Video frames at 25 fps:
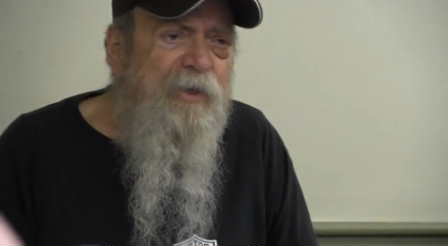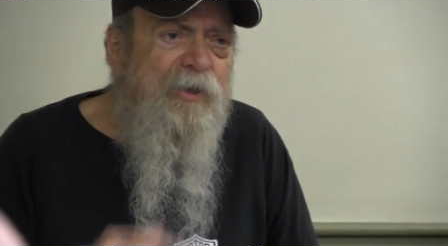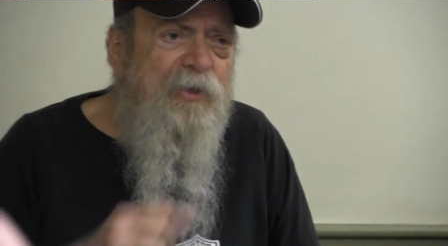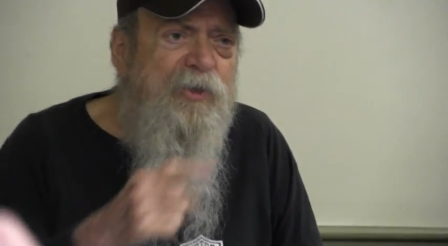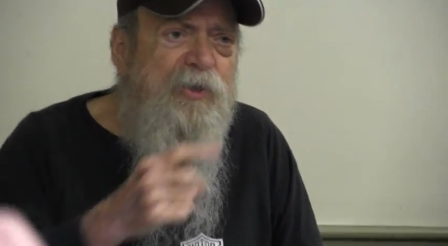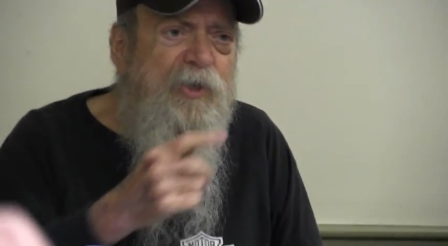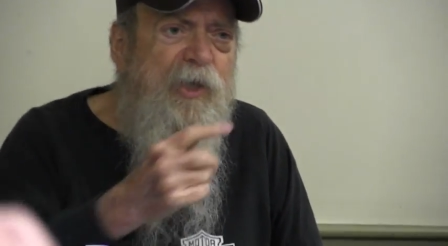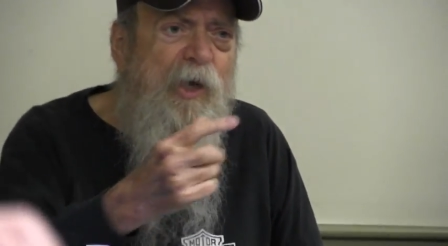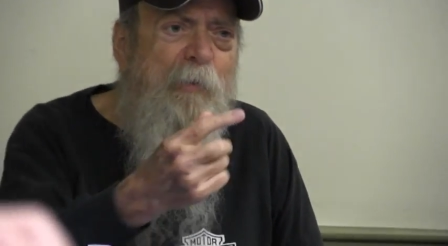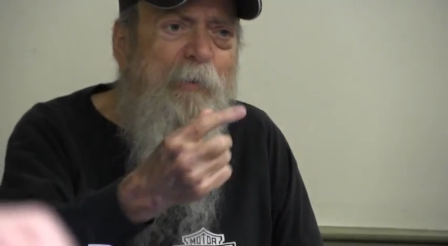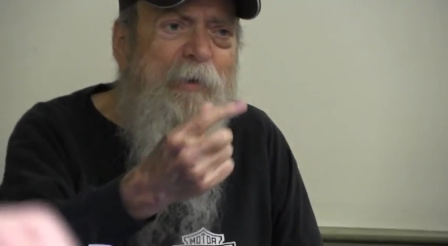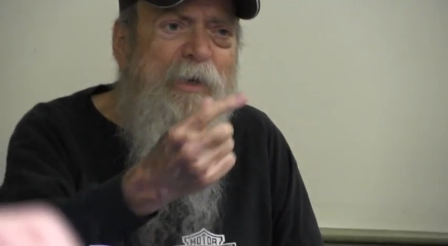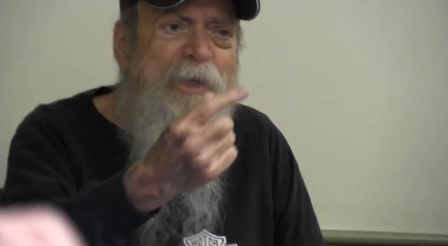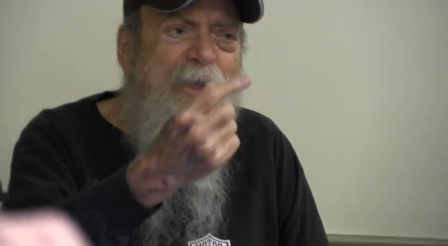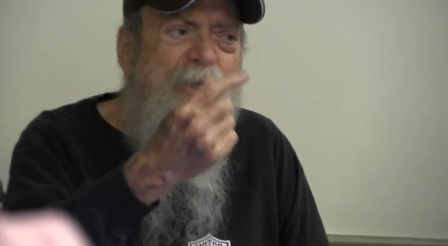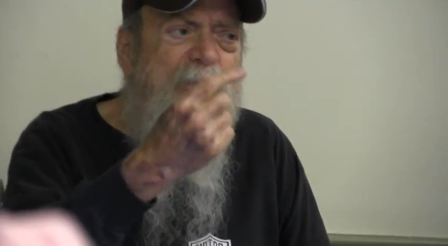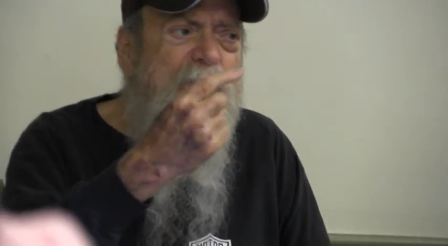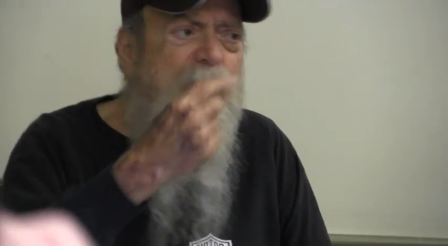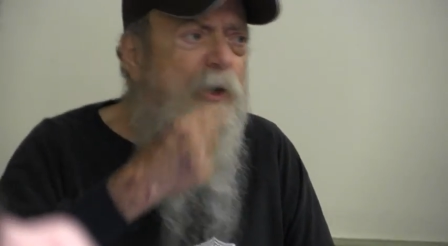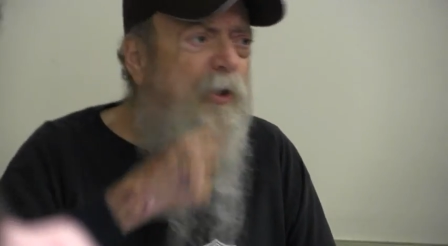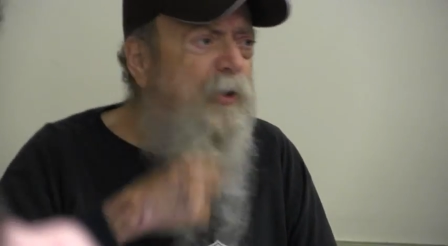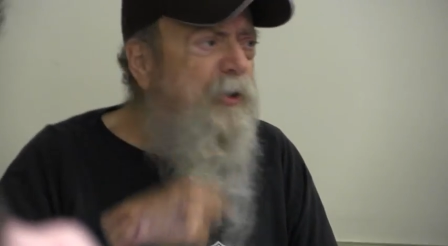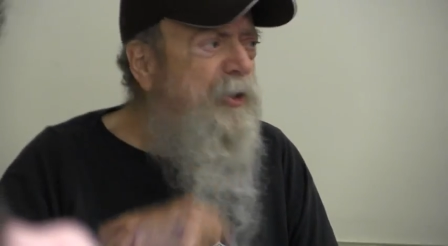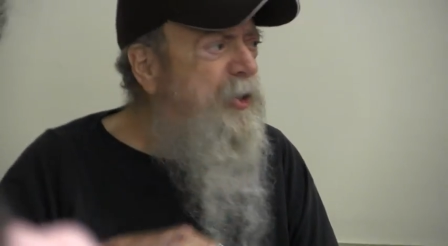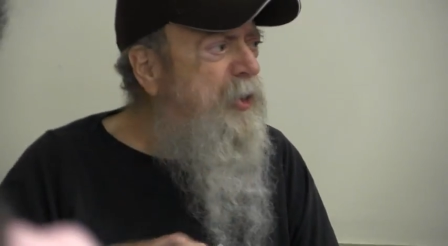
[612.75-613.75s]
Someone
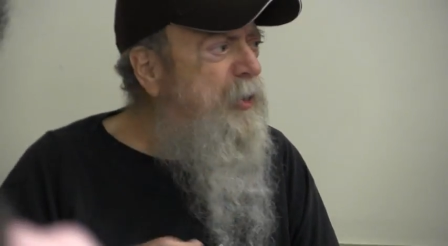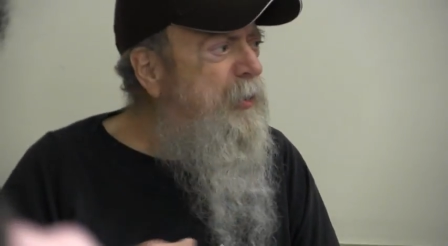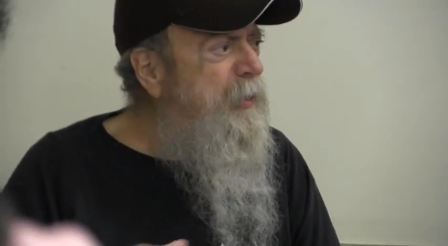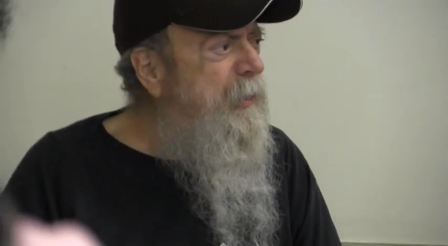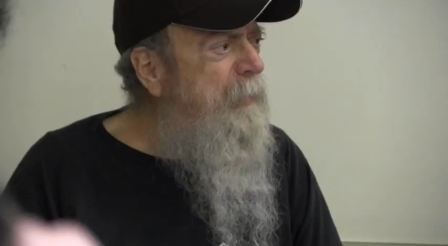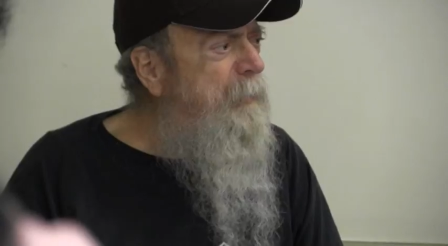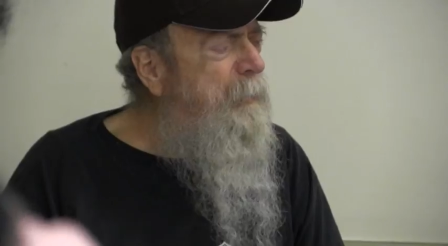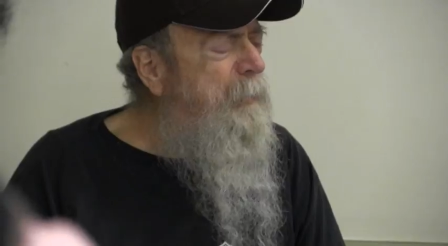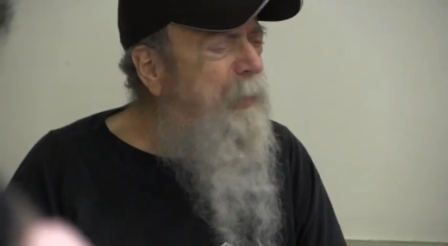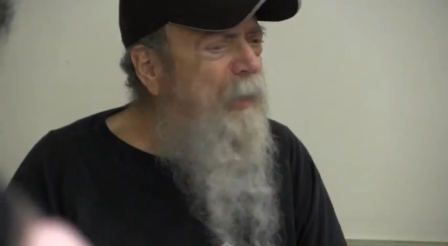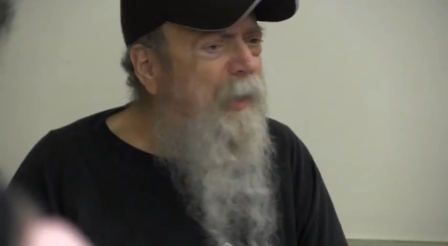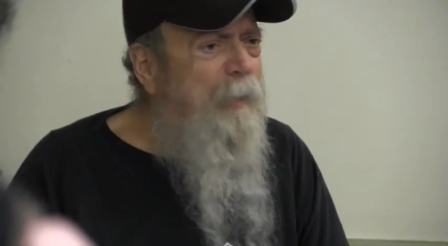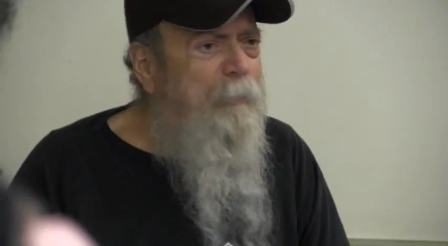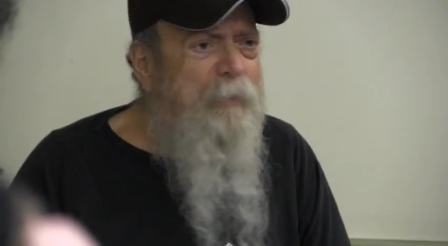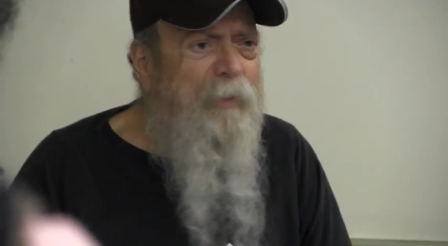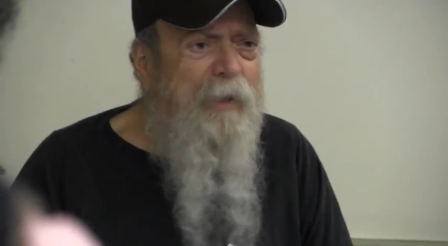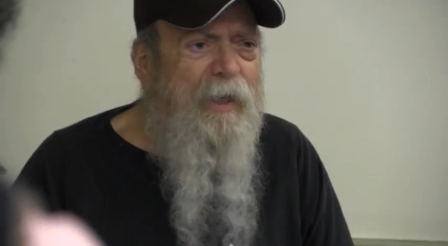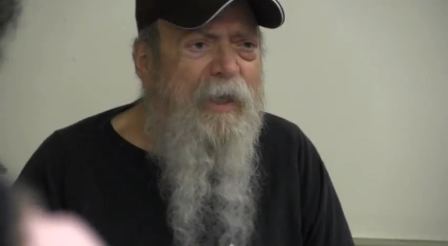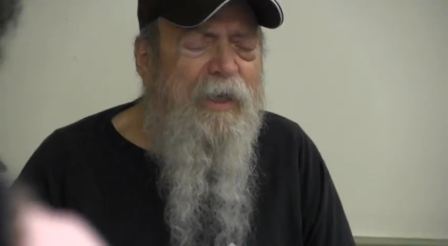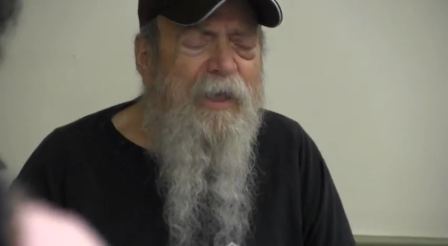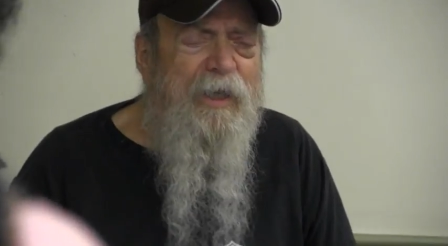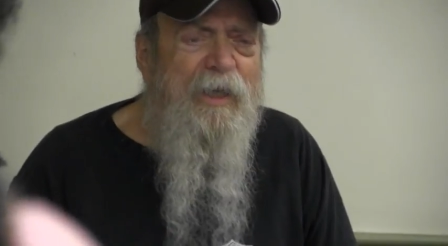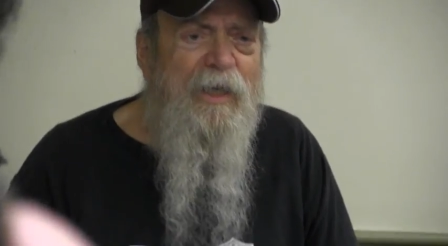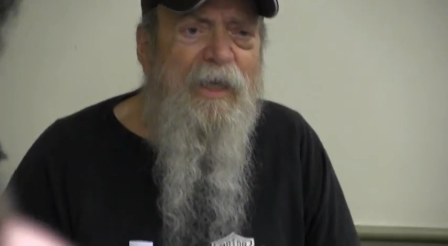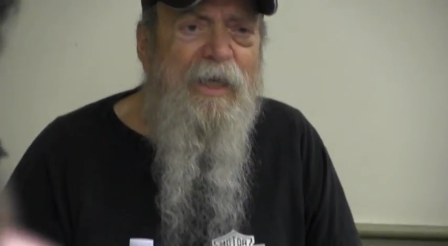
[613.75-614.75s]
insults you in
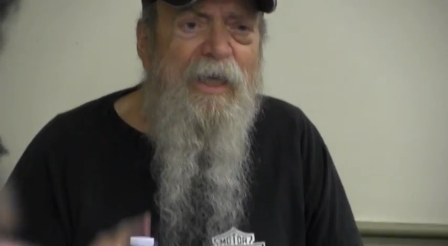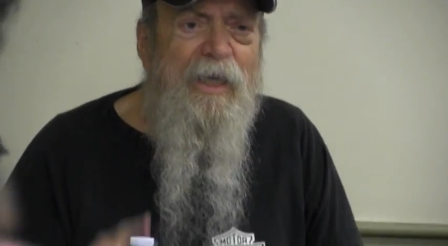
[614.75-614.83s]
public,